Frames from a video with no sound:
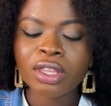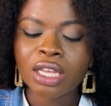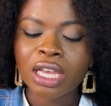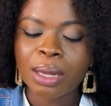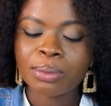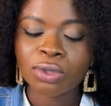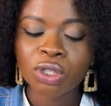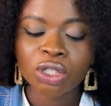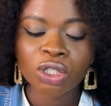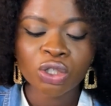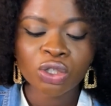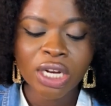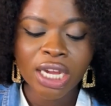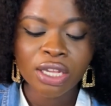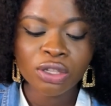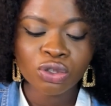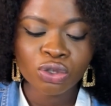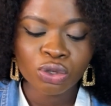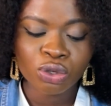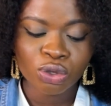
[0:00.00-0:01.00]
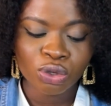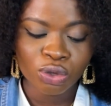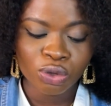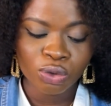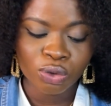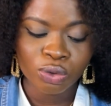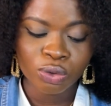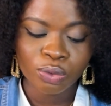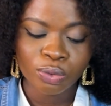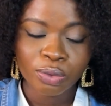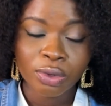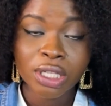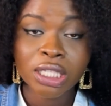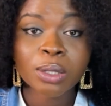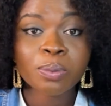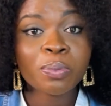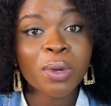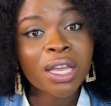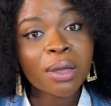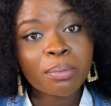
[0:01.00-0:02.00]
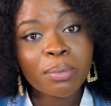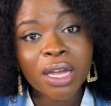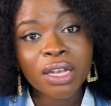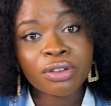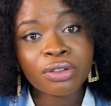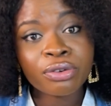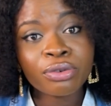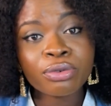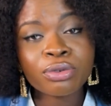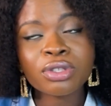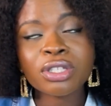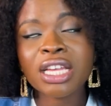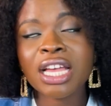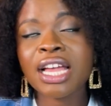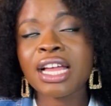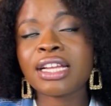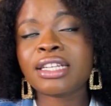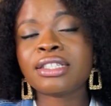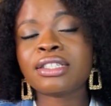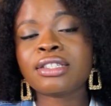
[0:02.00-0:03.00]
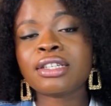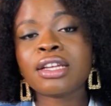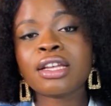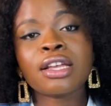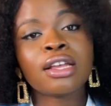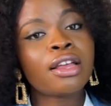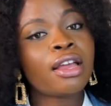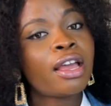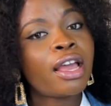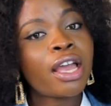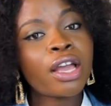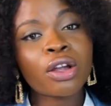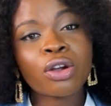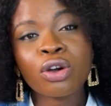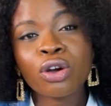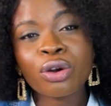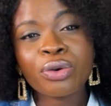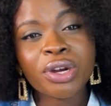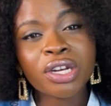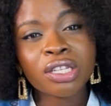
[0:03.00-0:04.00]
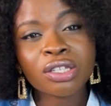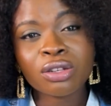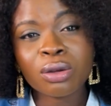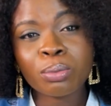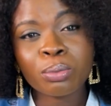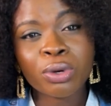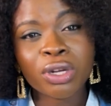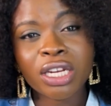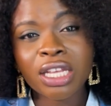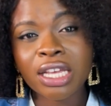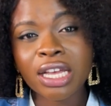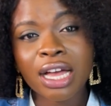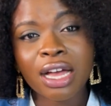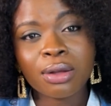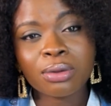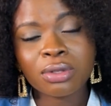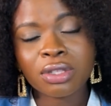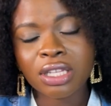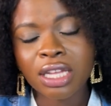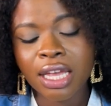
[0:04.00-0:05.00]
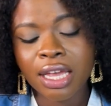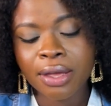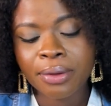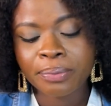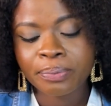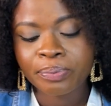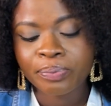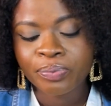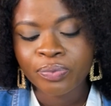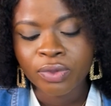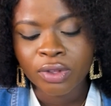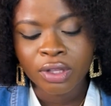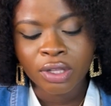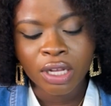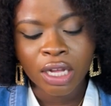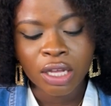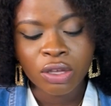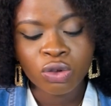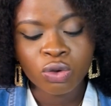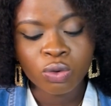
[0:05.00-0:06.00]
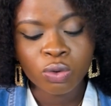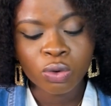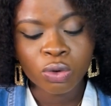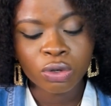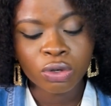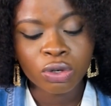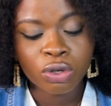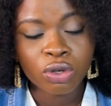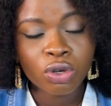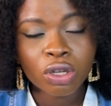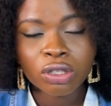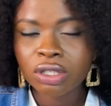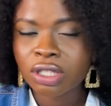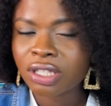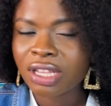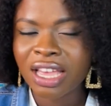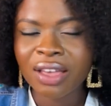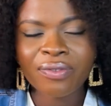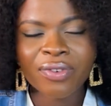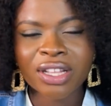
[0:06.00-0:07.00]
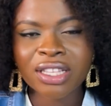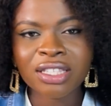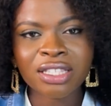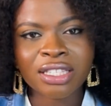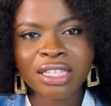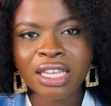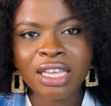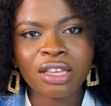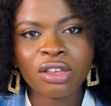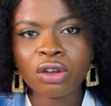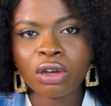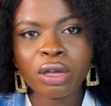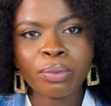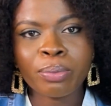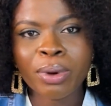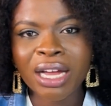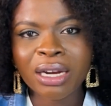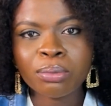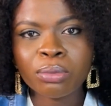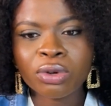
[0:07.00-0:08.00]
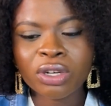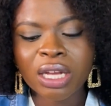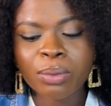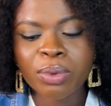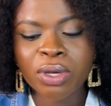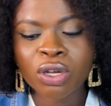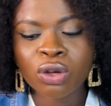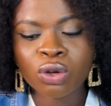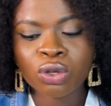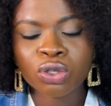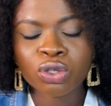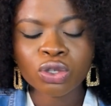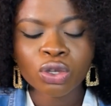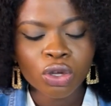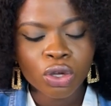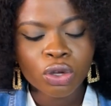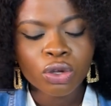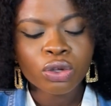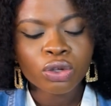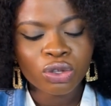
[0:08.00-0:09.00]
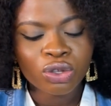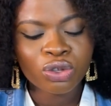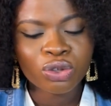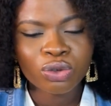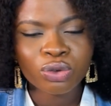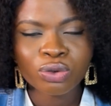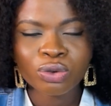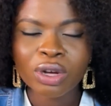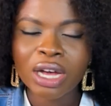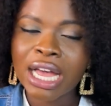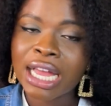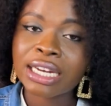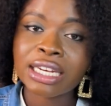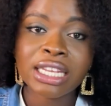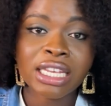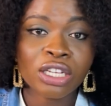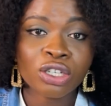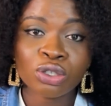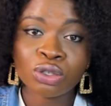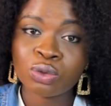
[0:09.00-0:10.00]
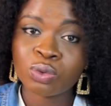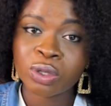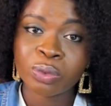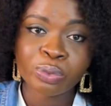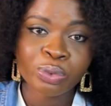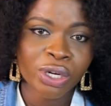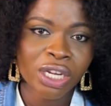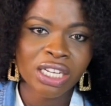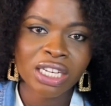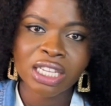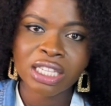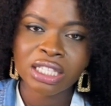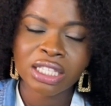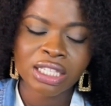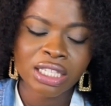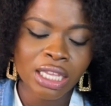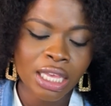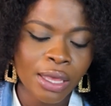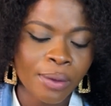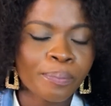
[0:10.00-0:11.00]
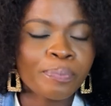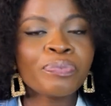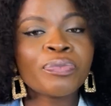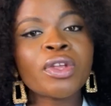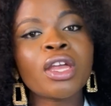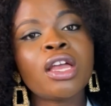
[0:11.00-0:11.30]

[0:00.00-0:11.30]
I'm just trying to speak my truth and encourage somebody out there that you don't ever say you're a bad mother because you had issues with pregnancy.